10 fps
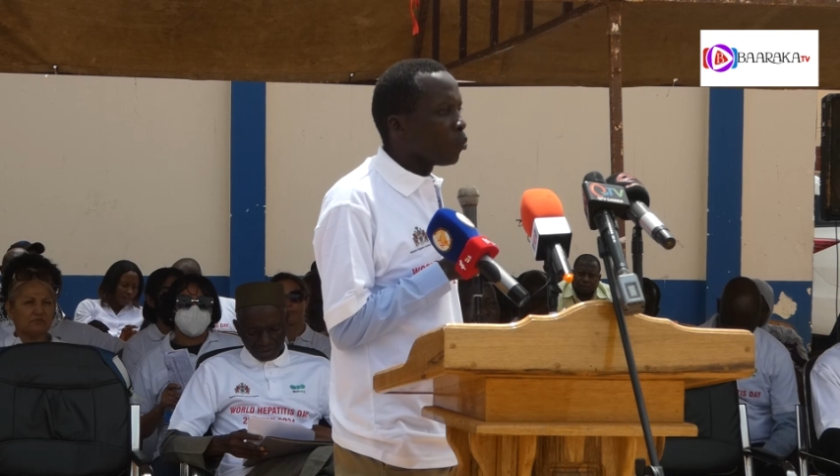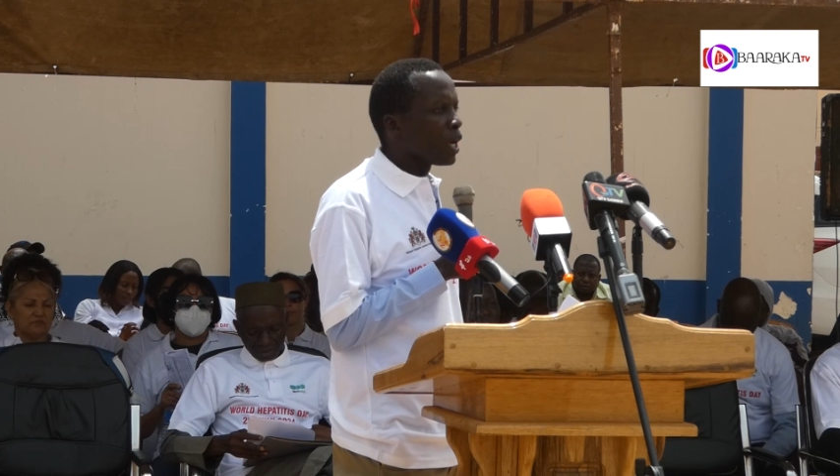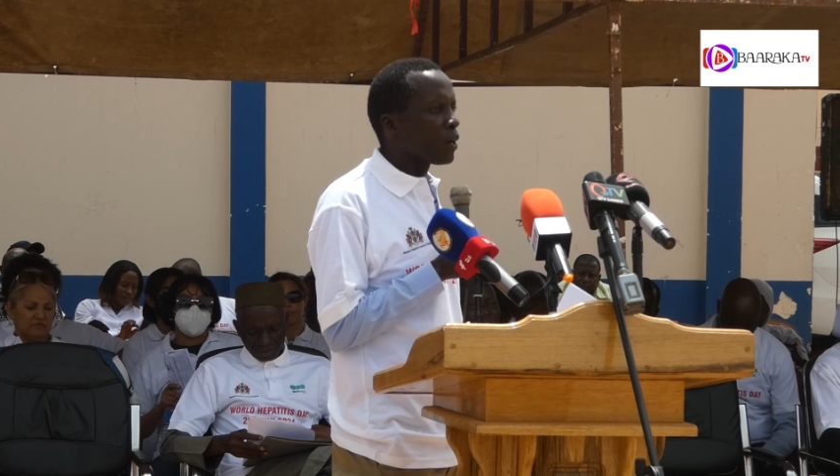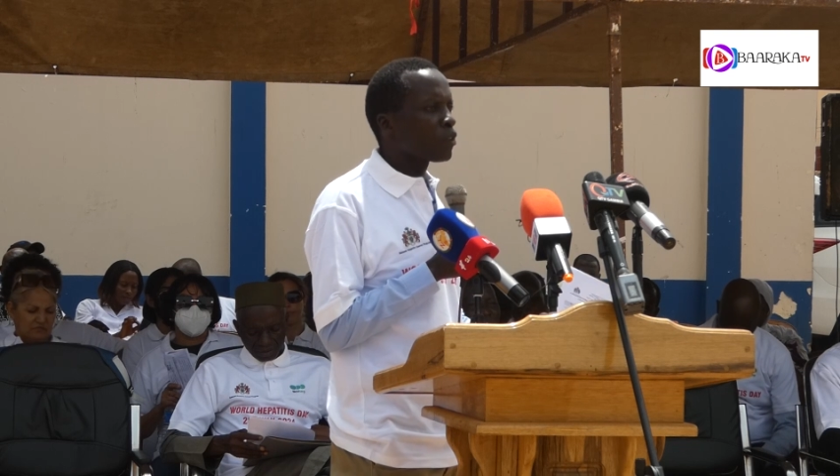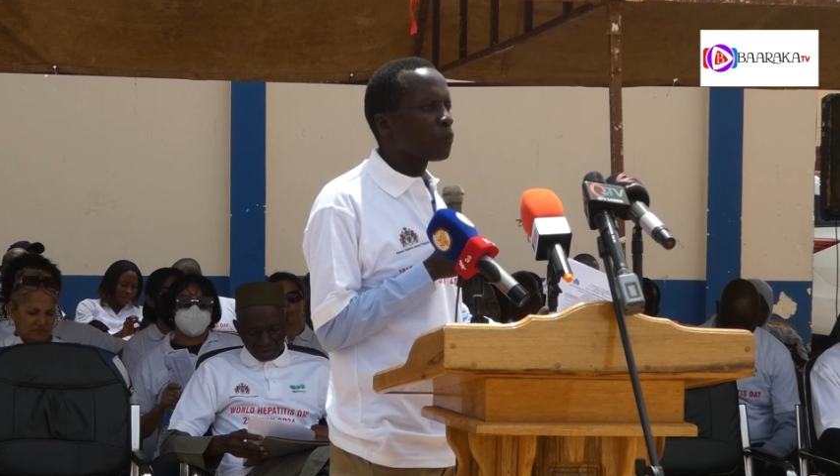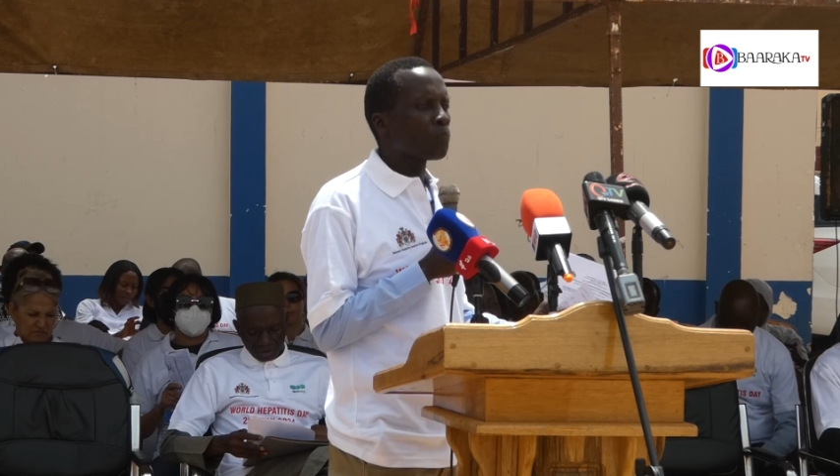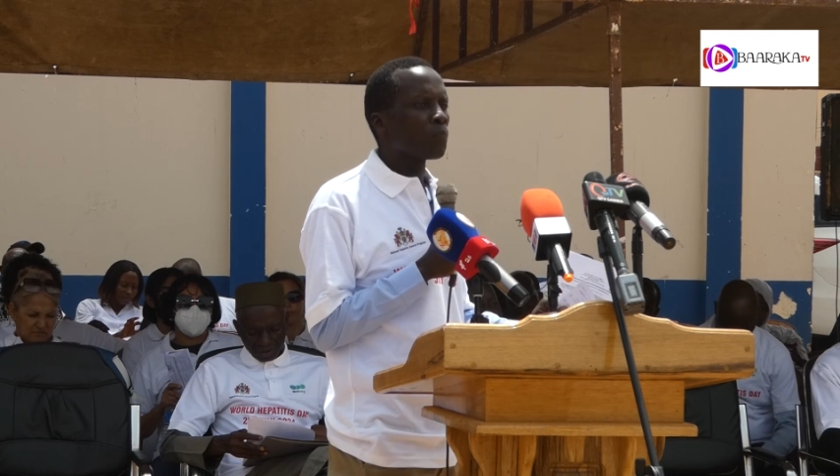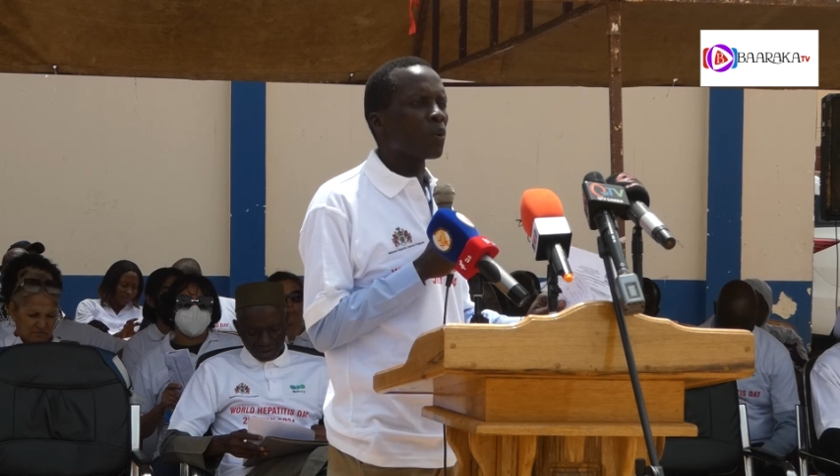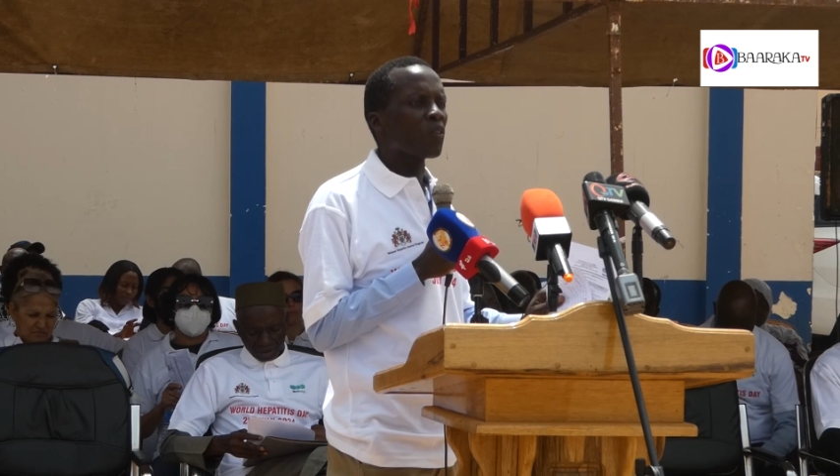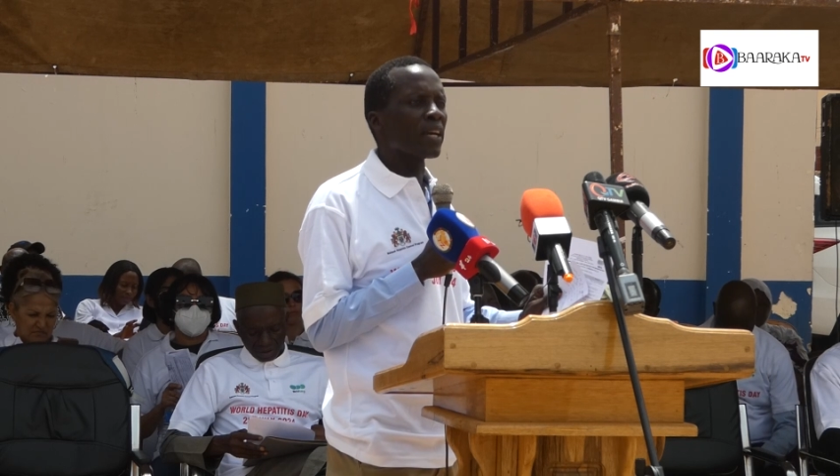we have to
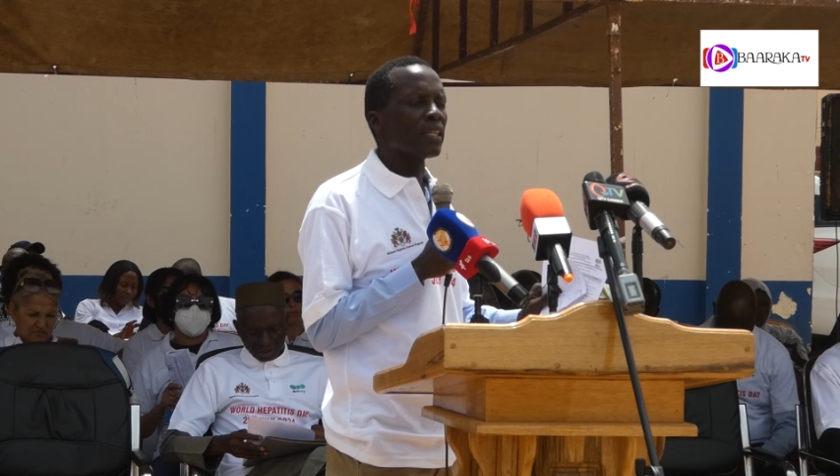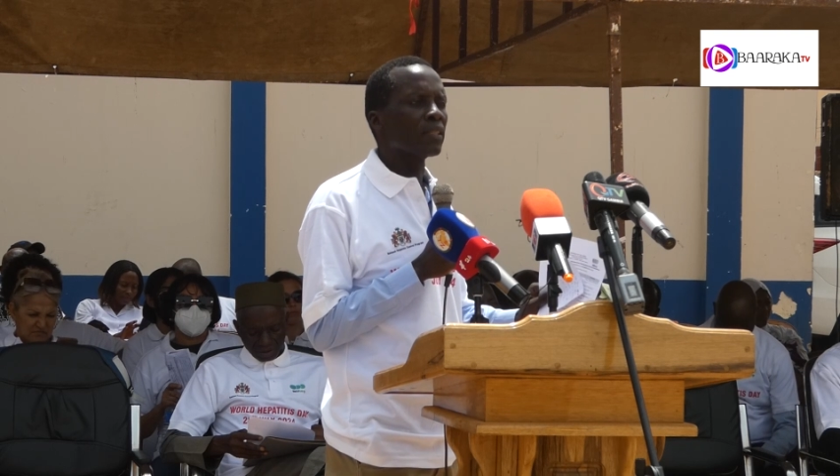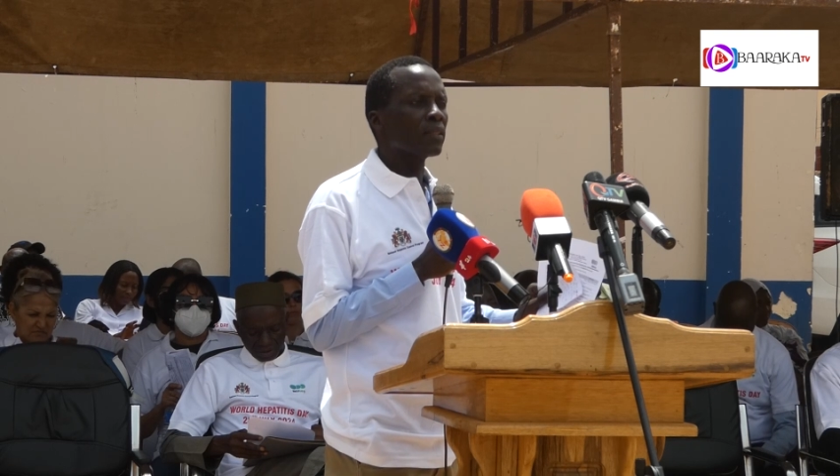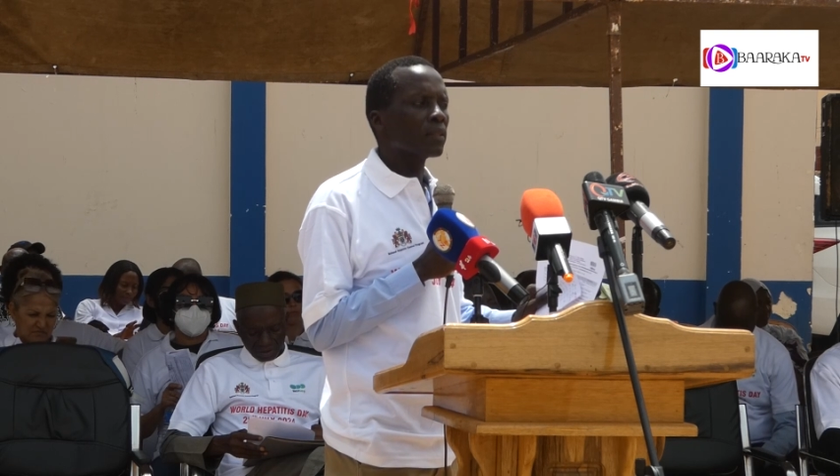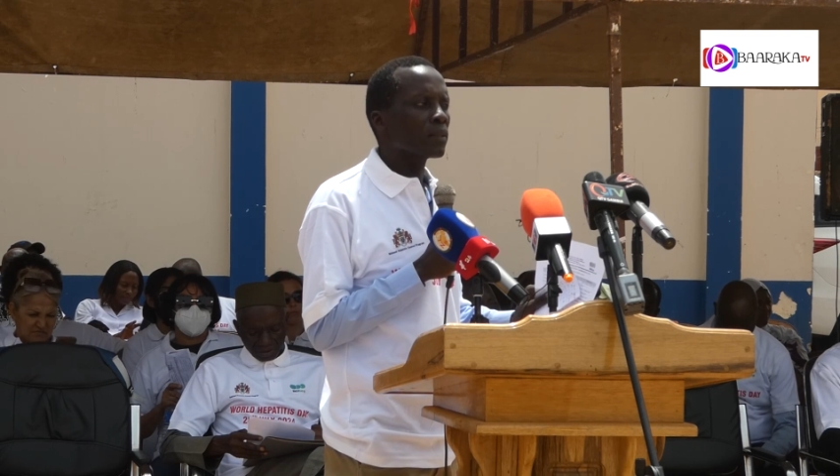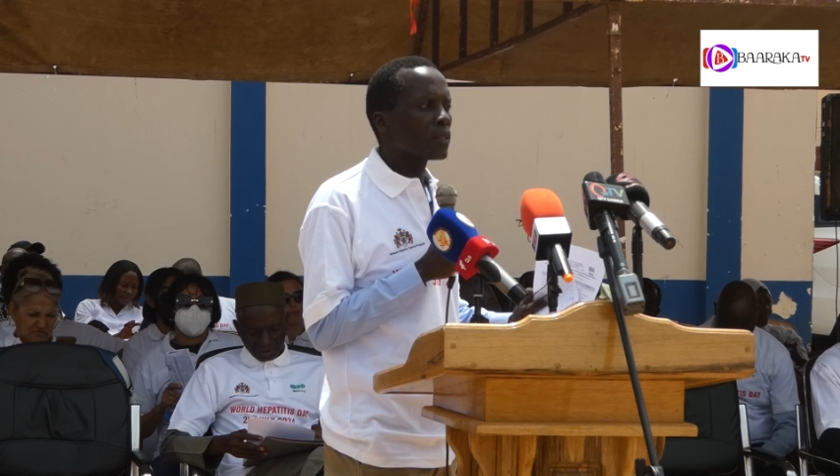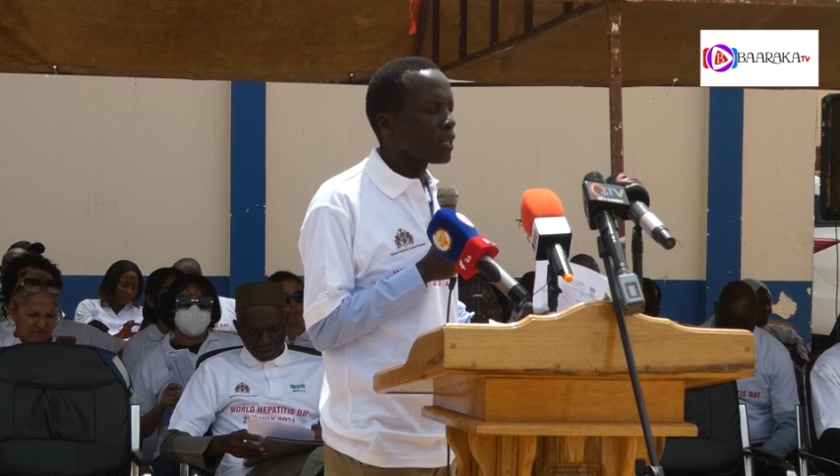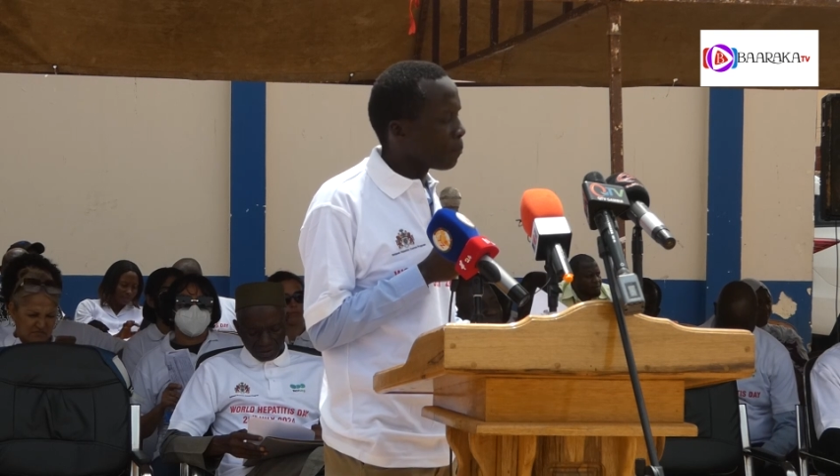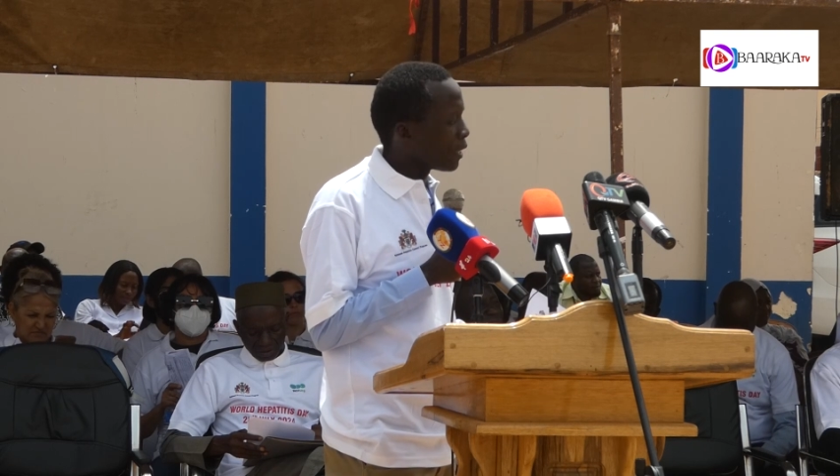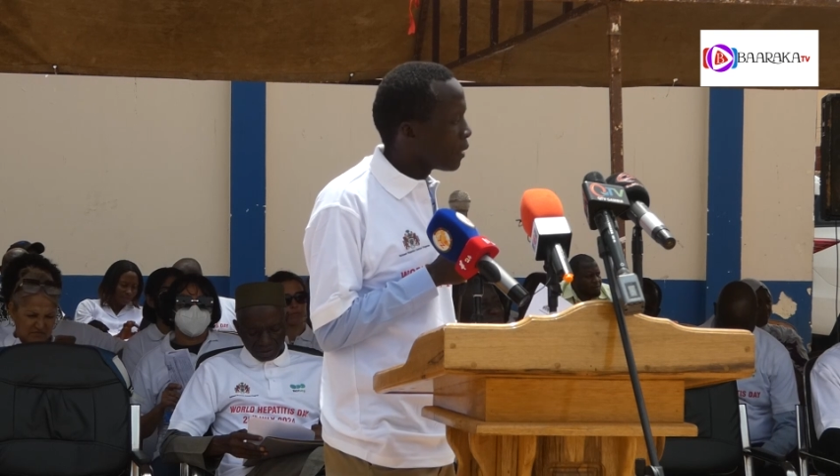provide
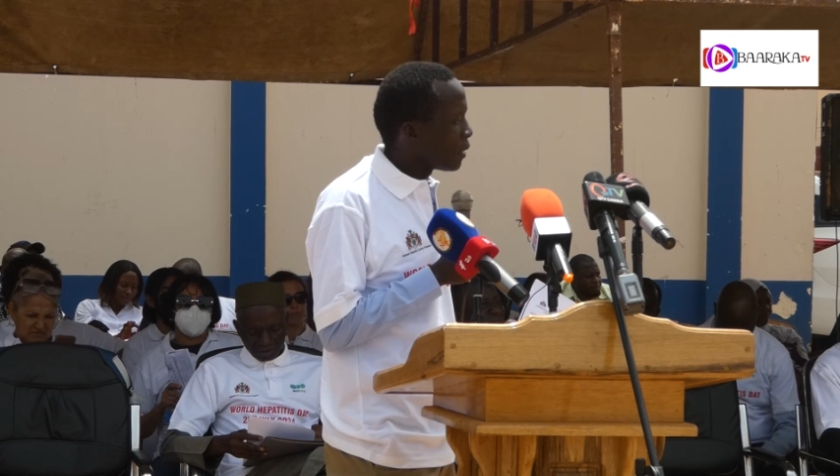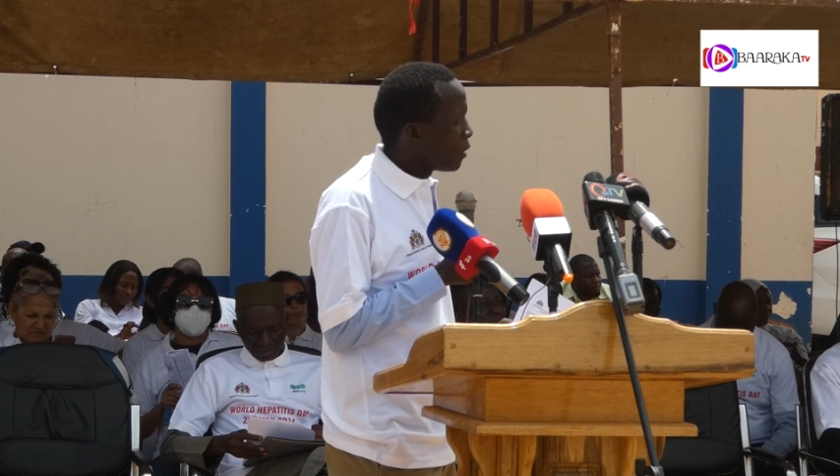treatment.